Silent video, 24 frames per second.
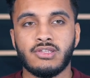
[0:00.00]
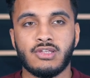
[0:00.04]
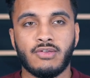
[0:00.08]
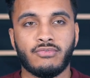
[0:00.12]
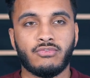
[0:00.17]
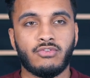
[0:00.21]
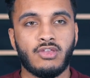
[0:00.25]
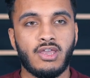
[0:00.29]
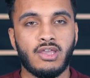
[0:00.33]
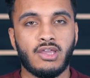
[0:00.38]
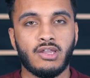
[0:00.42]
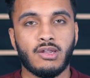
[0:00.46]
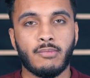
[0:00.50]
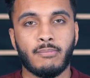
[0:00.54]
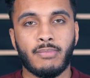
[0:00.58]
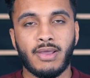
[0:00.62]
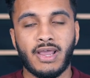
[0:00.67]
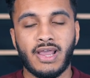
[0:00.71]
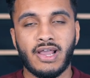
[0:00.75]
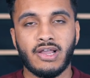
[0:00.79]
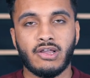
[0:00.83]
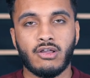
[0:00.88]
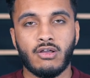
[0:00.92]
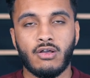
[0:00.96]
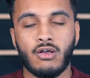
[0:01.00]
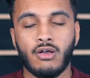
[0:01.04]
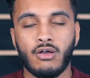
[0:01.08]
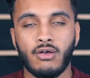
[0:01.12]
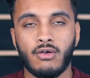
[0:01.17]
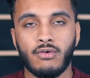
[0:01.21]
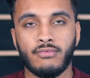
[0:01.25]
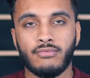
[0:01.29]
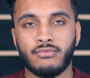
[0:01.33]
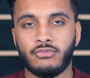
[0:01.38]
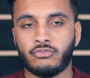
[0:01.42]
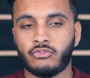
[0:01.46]
is I've taken a pack
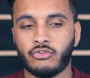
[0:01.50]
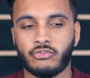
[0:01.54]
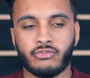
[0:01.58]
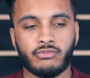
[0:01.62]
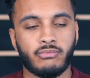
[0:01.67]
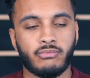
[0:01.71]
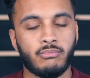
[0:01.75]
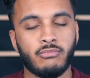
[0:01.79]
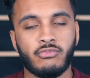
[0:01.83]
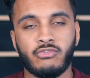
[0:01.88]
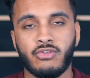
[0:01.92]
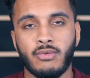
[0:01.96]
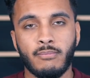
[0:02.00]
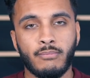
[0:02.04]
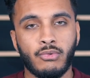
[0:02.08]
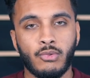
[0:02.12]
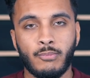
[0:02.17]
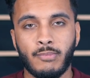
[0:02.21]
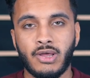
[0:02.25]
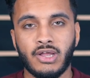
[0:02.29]
of just simple